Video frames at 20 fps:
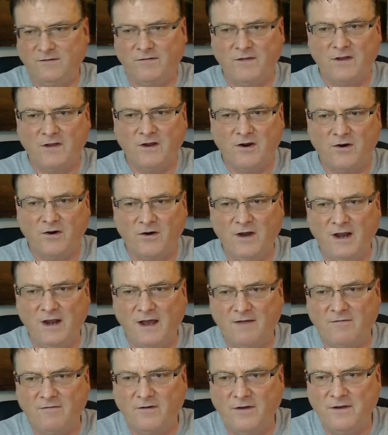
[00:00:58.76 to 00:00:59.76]
the curry
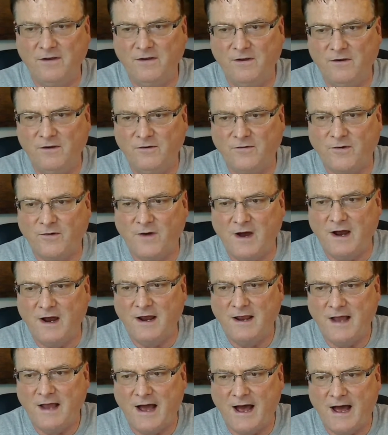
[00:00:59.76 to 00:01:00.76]
lover in you,
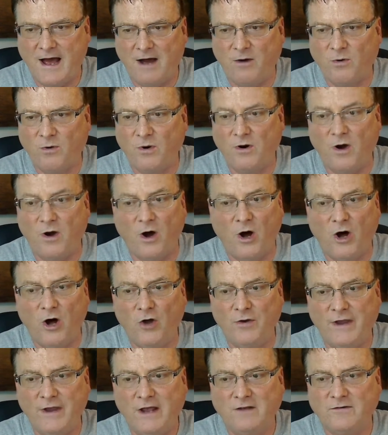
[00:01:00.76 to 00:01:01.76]
try our
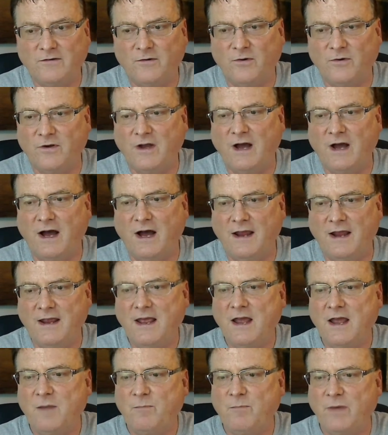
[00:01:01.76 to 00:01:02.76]
all-natural
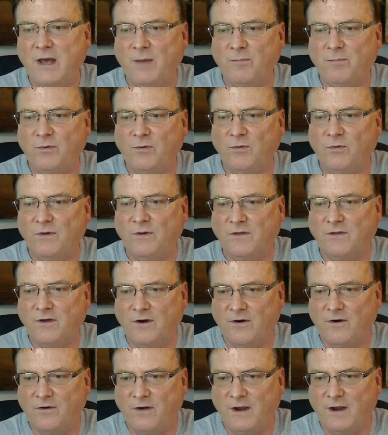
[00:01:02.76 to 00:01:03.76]
cayenne pepper with
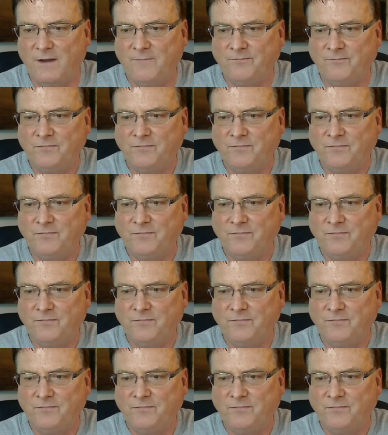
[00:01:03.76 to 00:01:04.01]
curry.